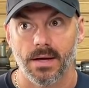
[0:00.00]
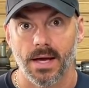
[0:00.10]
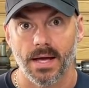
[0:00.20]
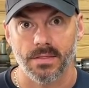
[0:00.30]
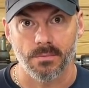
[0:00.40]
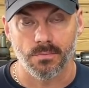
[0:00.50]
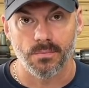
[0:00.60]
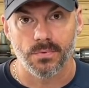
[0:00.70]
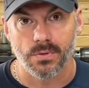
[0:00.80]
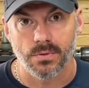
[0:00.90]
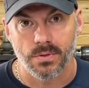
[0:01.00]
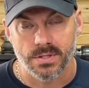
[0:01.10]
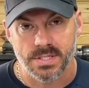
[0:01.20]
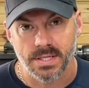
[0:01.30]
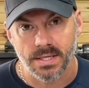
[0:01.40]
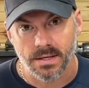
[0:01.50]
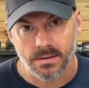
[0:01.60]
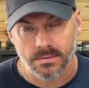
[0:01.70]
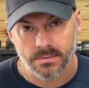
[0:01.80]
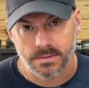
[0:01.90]
And the
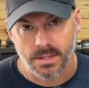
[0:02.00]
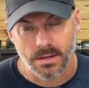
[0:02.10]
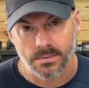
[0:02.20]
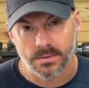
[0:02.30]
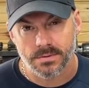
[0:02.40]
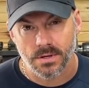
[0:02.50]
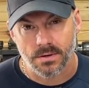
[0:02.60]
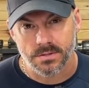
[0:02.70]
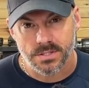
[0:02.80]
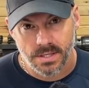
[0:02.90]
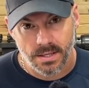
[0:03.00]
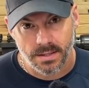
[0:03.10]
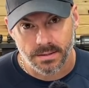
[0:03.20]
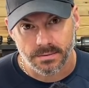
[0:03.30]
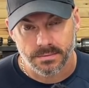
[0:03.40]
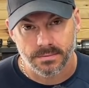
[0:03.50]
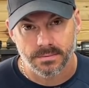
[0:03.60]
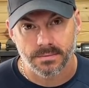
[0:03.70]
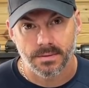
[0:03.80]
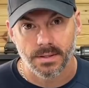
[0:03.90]
CEOs and the owners are selling.
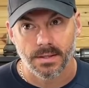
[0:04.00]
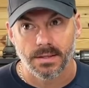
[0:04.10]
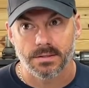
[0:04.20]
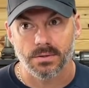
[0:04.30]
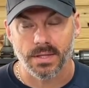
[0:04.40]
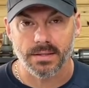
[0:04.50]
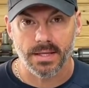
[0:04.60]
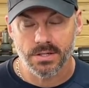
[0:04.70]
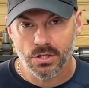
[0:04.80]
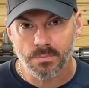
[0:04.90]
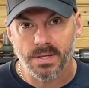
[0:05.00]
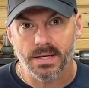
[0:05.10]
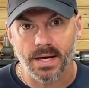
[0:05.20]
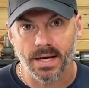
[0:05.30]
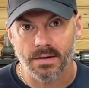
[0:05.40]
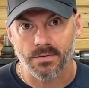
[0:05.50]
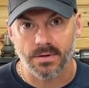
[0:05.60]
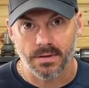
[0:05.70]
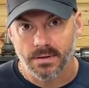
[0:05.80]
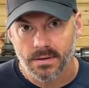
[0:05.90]
So that should be kind of
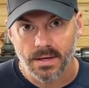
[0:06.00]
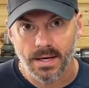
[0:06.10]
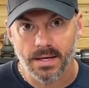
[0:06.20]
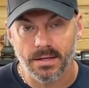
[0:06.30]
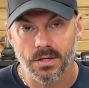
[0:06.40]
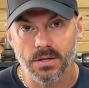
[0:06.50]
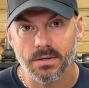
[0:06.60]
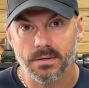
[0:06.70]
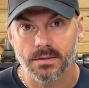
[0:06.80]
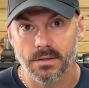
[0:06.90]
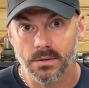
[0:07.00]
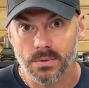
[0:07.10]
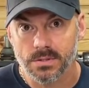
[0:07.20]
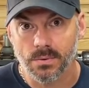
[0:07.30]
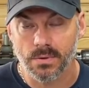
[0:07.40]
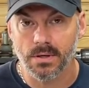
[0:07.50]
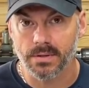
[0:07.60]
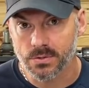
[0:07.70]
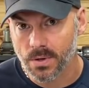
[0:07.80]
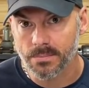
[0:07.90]
a, hey, look what's going on.
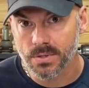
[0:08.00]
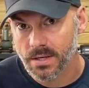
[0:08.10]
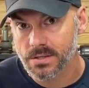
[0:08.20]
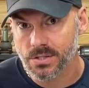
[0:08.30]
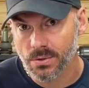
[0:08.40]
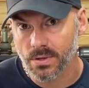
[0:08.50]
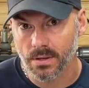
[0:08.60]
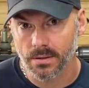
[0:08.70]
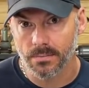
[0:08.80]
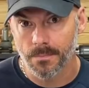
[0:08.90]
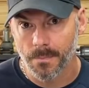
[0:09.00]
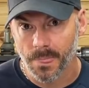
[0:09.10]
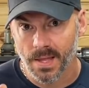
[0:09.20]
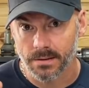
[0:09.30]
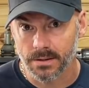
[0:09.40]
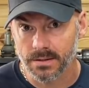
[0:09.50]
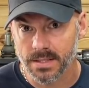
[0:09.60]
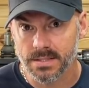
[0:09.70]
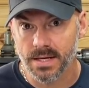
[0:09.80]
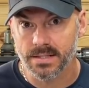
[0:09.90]
That's what I'm trying to show y'all. Look at
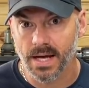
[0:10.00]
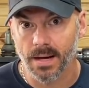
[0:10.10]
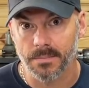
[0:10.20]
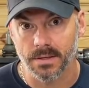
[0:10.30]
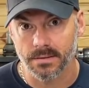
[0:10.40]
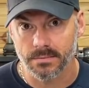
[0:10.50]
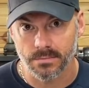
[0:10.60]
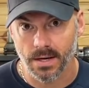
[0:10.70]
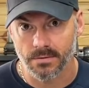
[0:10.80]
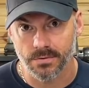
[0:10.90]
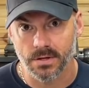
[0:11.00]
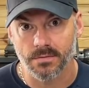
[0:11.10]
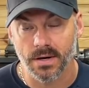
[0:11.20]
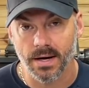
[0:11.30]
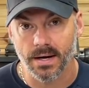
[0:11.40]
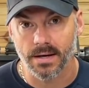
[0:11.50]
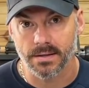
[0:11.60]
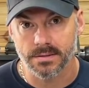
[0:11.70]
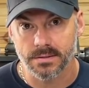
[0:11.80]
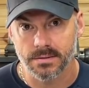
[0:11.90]
these things happening right in front of our
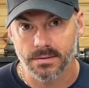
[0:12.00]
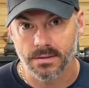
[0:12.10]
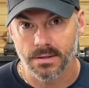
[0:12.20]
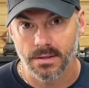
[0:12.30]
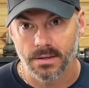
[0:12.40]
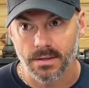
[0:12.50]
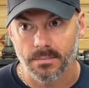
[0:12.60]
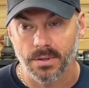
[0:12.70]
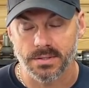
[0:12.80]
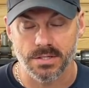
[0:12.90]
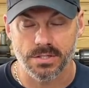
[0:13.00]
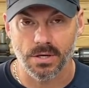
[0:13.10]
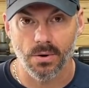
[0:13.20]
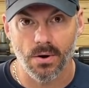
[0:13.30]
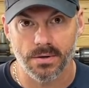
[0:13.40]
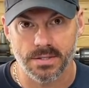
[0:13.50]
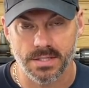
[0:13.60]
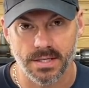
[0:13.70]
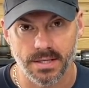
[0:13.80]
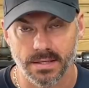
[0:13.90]
eyes, because it's so hard to
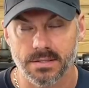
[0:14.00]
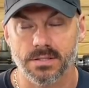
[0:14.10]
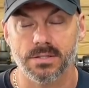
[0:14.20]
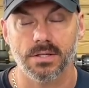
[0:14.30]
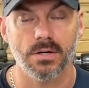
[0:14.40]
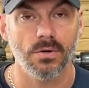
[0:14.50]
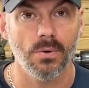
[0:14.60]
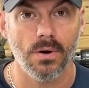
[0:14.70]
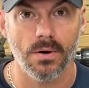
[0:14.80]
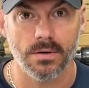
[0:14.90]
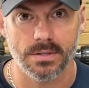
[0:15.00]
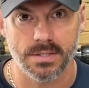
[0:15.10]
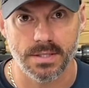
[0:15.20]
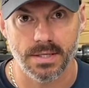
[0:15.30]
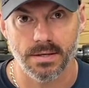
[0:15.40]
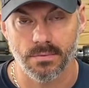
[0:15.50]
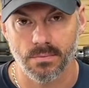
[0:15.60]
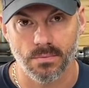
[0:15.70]
see it. It's so hard to see